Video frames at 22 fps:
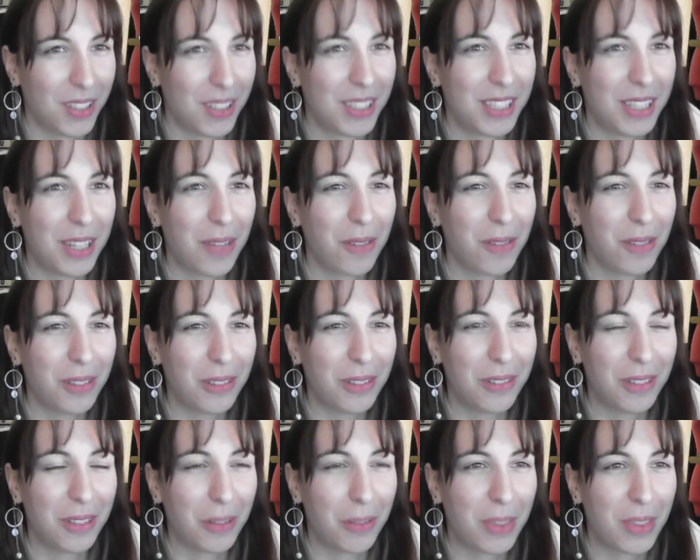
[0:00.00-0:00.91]
so
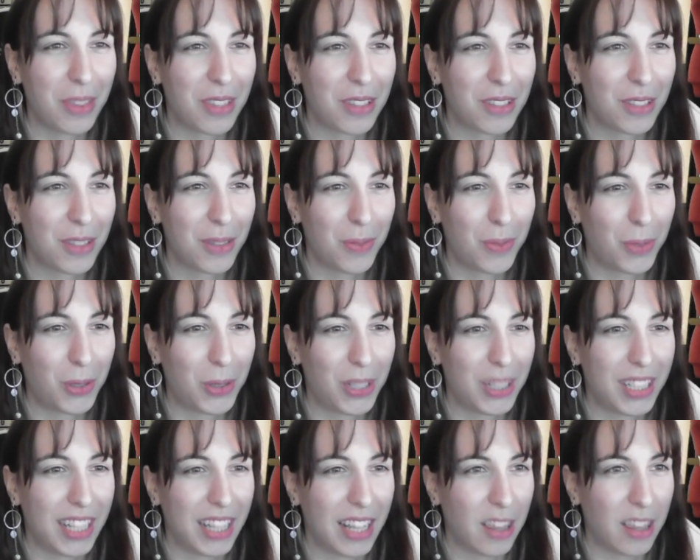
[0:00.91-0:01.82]
cool with the
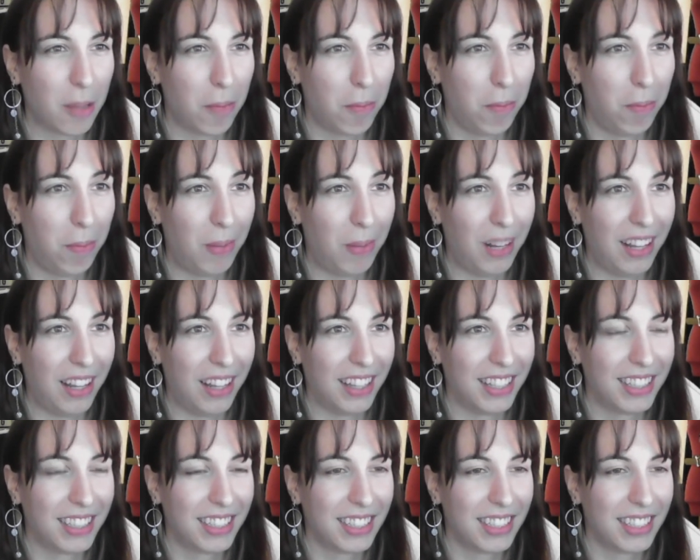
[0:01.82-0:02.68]
sword and the blood.